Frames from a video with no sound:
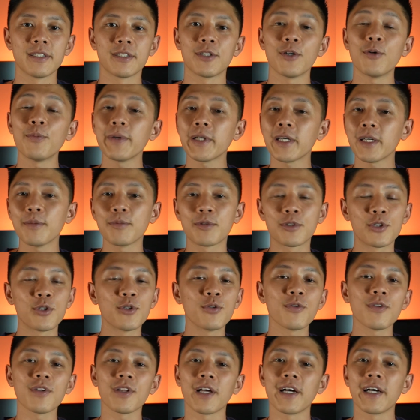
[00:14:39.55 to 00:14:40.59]
Don't become too
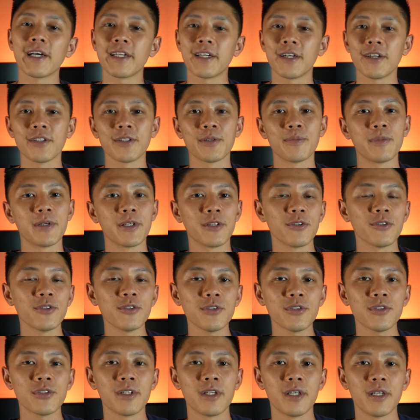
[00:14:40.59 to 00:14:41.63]
reliant on the
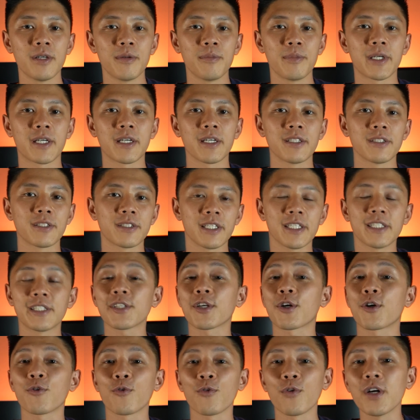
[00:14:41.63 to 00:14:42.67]
middles because it's a
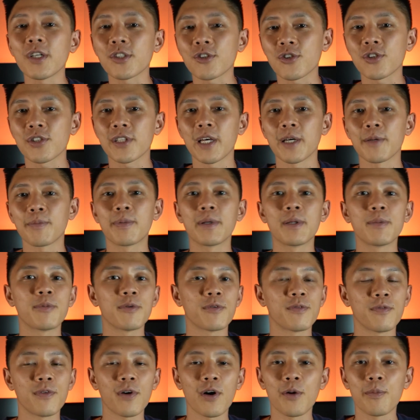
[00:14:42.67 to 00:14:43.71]
crutch that people
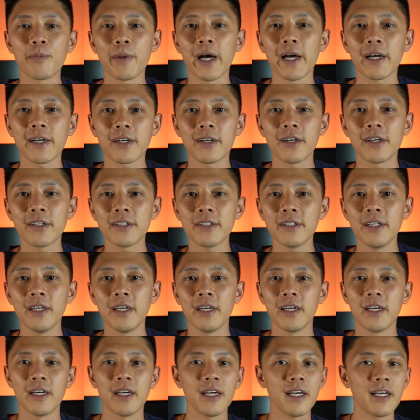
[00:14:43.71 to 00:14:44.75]
fall back on
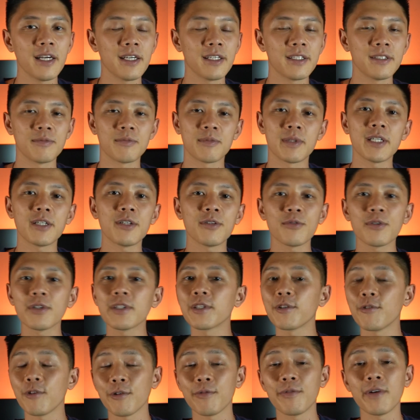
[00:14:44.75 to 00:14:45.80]
and they don't
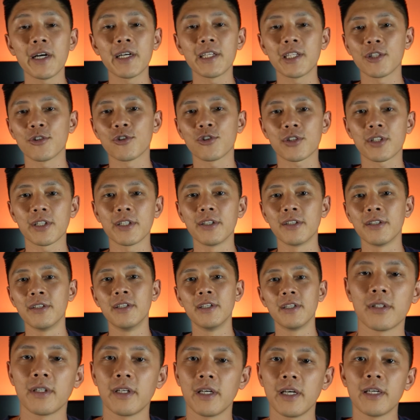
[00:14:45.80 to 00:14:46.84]
really refine their skill.
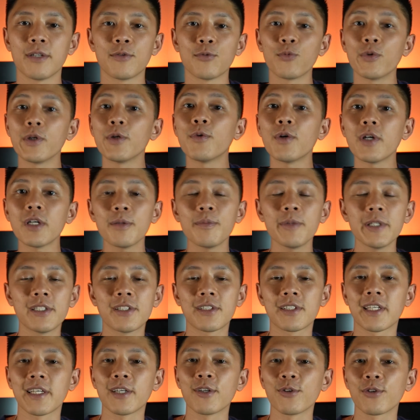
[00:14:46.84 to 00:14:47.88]
And we want to be
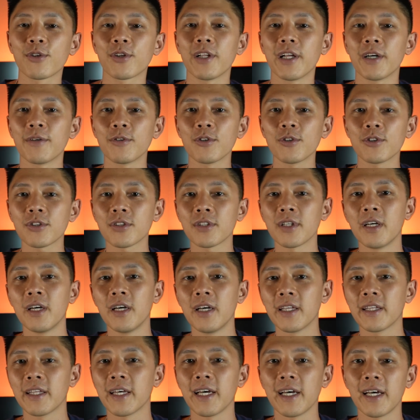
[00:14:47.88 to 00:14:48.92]
skilled glovers
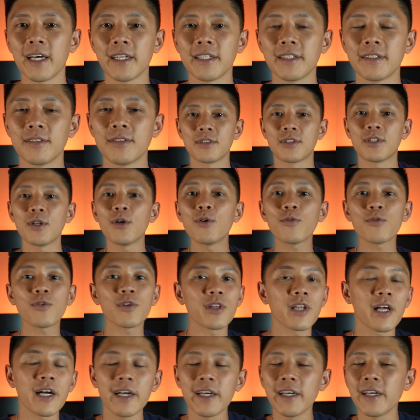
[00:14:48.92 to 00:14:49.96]
that don't
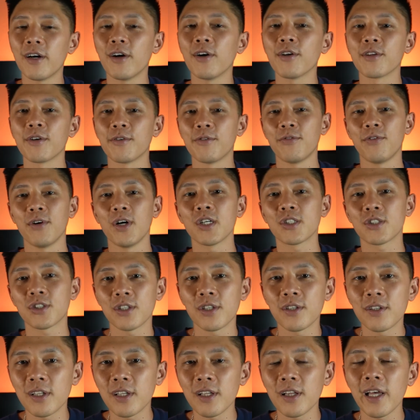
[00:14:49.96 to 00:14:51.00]
rely on the
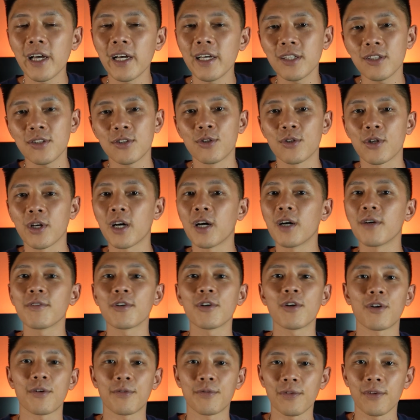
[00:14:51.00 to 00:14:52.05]
function of the light to
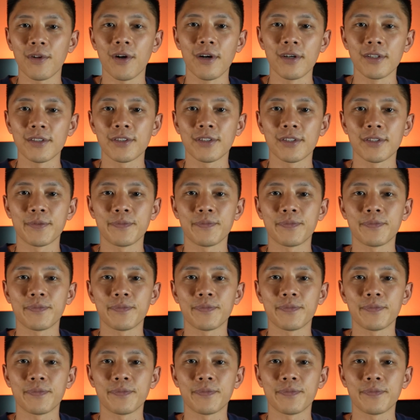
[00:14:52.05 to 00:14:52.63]
cover our flaws.